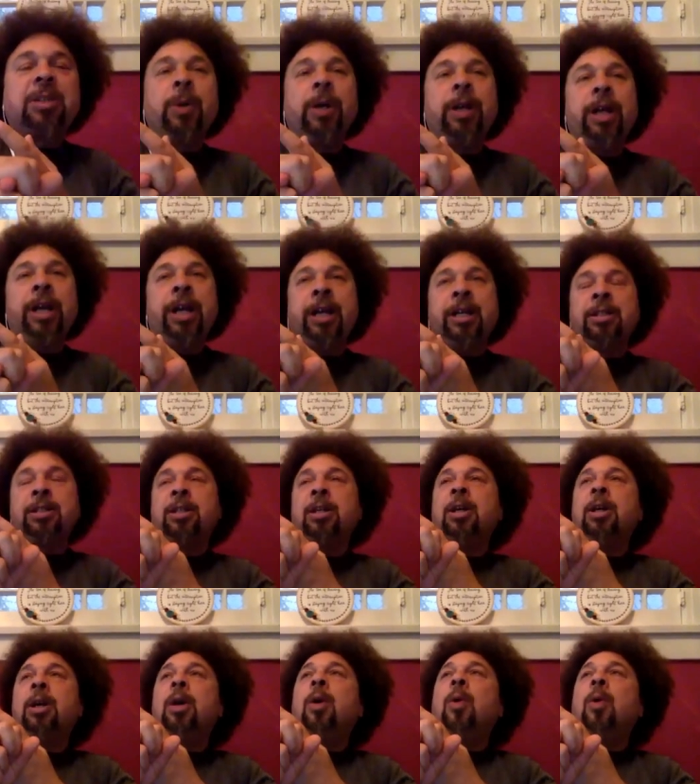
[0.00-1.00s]
one is,
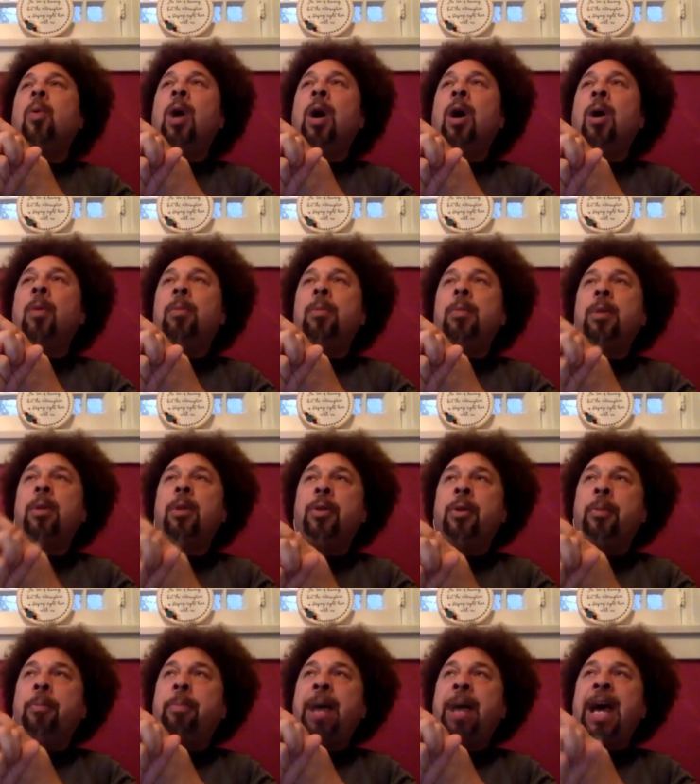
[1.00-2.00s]
well,
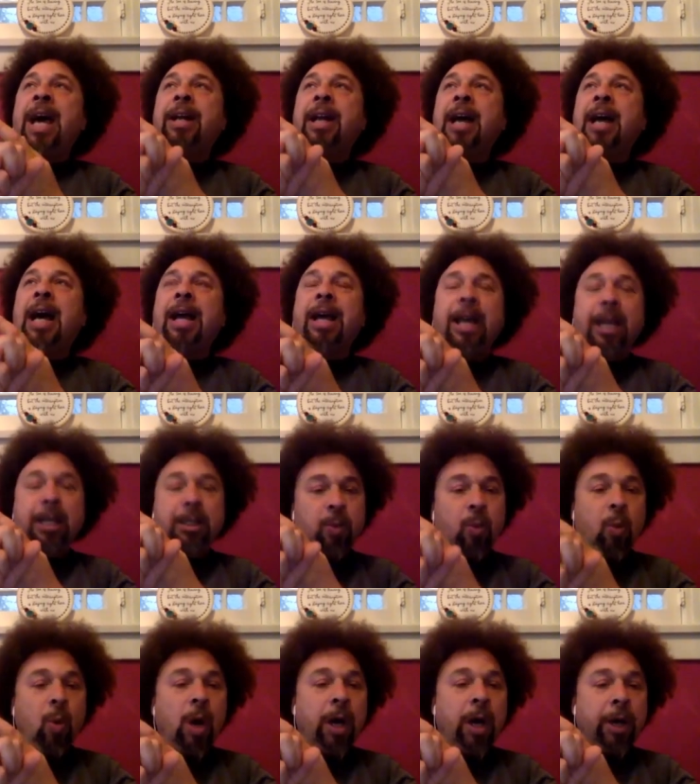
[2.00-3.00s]
the bad guy has
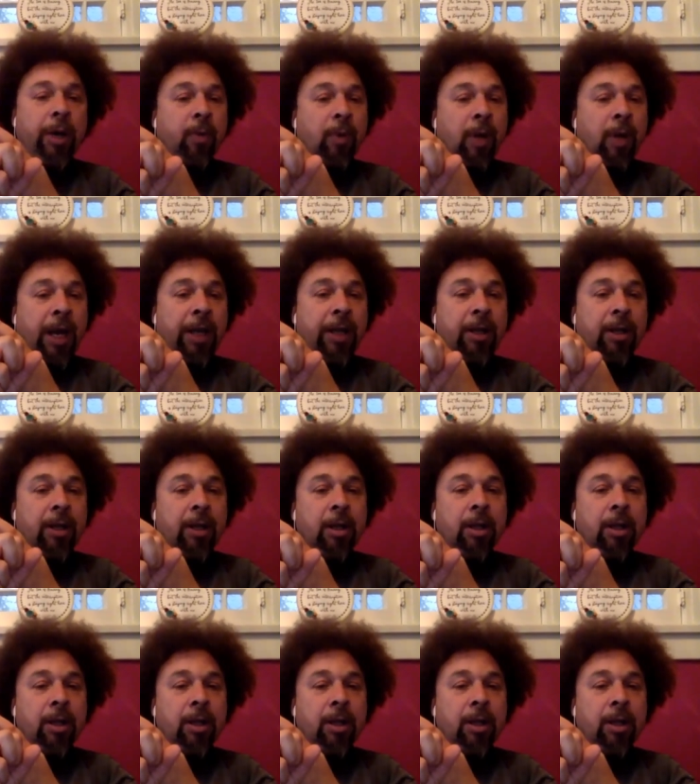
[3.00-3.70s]
won, right?